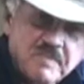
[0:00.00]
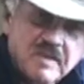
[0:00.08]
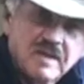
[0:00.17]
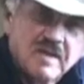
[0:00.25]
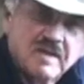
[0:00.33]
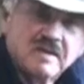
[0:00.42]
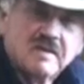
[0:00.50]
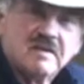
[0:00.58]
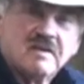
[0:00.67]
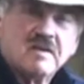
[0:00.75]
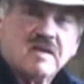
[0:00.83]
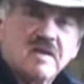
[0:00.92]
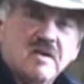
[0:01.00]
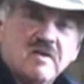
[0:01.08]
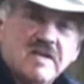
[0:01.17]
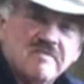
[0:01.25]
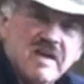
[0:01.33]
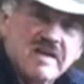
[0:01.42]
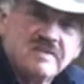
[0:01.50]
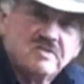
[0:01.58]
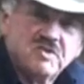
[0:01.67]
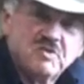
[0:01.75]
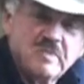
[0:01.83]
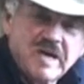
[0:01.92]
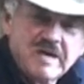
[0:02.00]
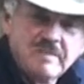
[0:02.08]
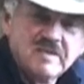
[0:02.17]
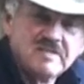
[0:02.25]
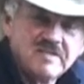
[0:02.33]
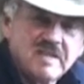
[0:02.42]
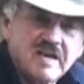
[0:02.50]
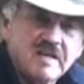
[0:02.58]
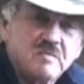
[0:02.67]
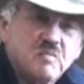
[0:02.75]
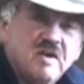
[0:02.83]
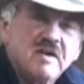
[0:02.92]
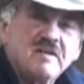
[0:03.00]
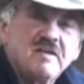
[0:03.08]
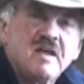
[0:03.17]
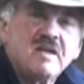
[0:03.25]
and he only ever had two babies. He had one